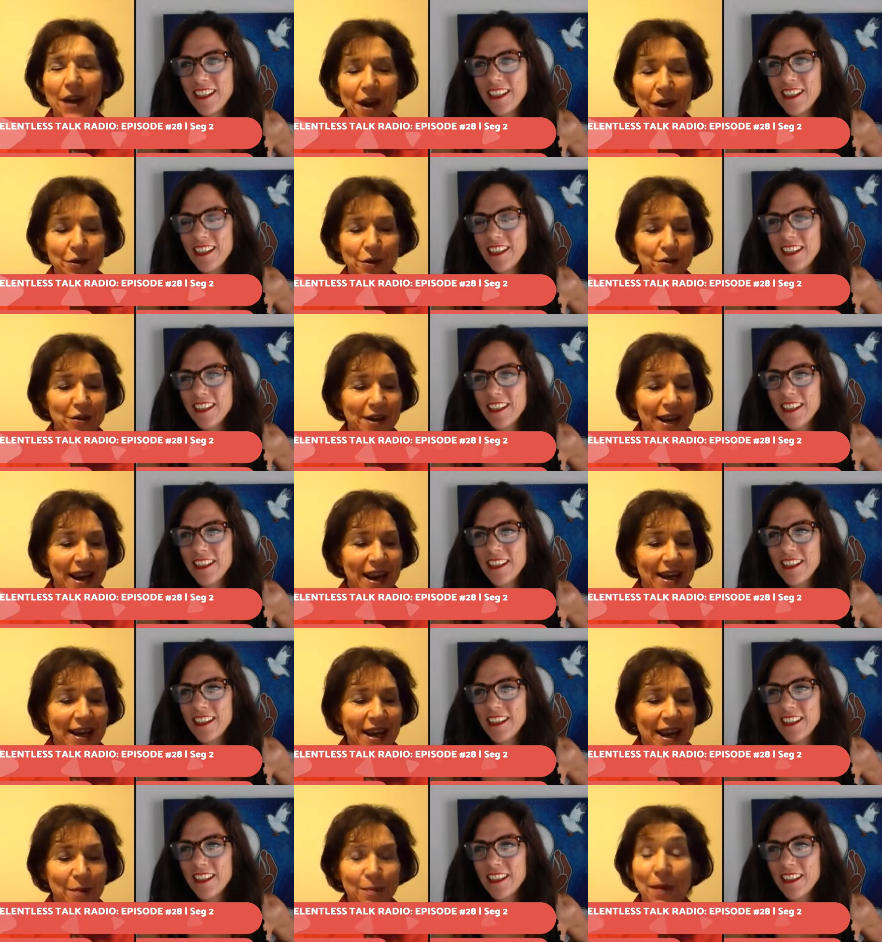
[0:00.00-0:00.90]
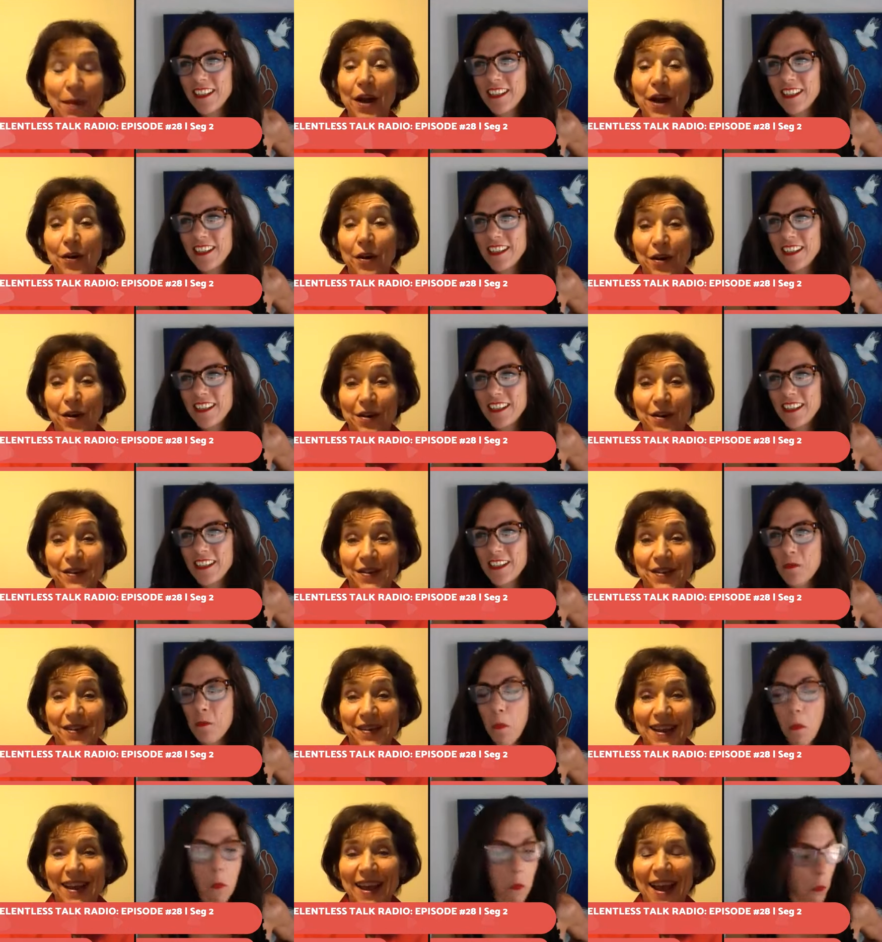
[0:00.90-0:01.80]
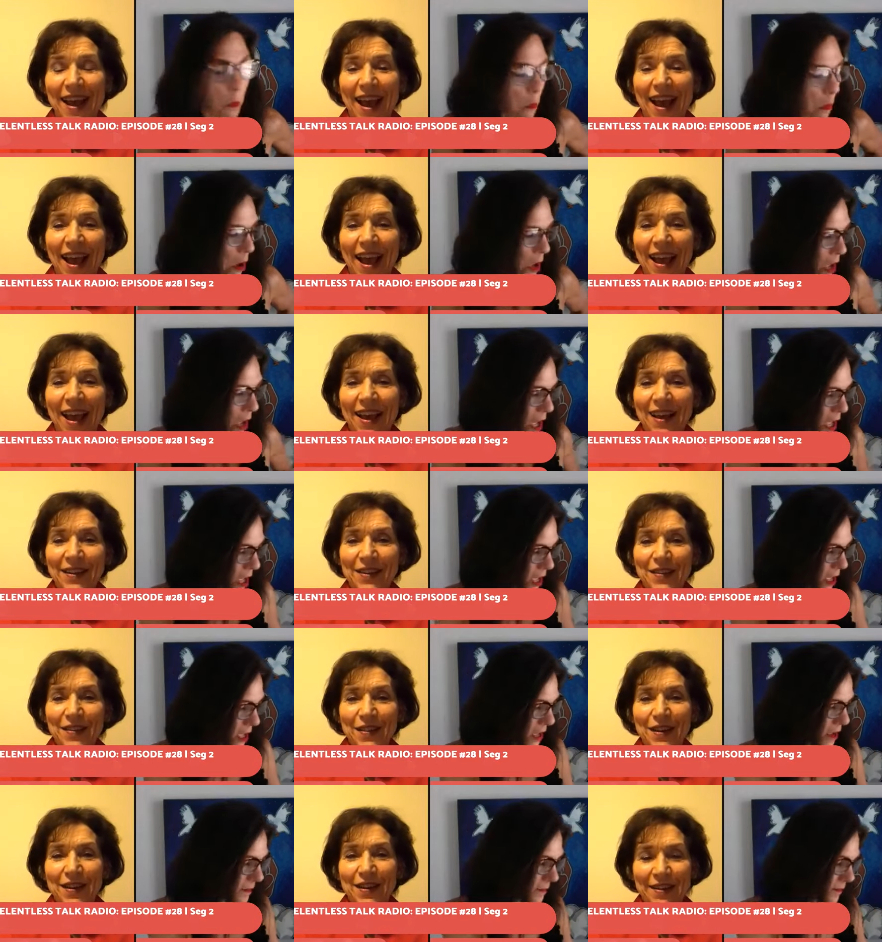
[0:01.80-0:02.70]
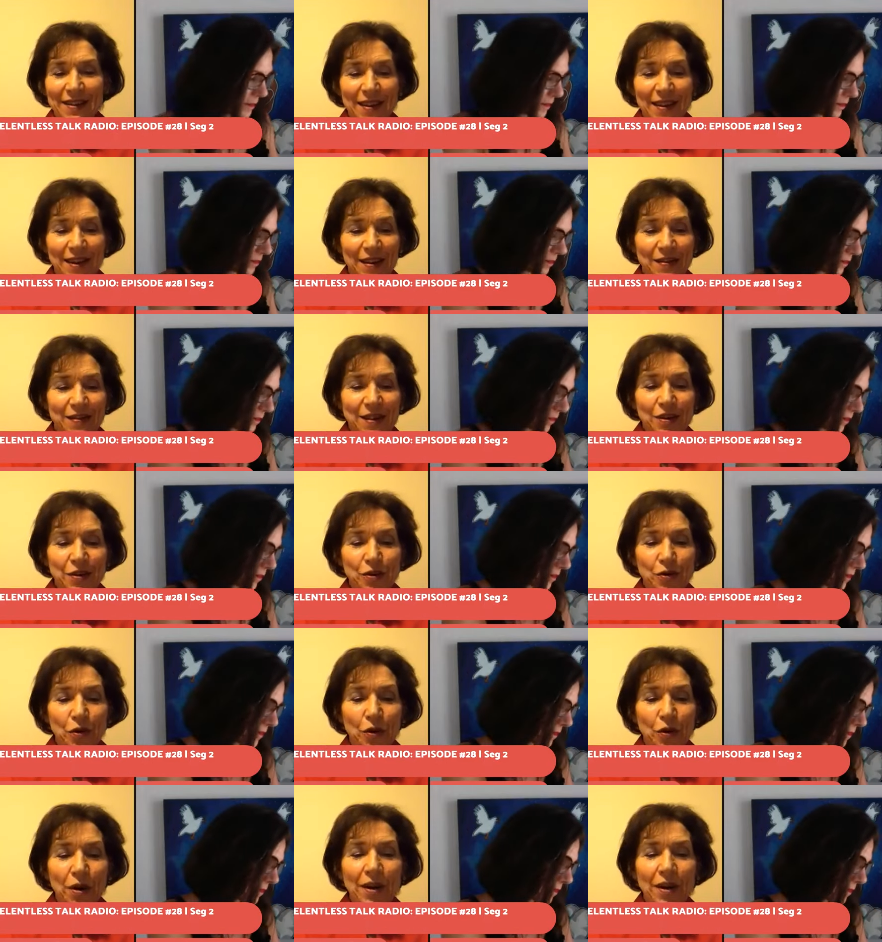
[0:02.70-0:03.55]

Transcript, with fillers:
Speaker 1: of 188 megahertz. And the, the essential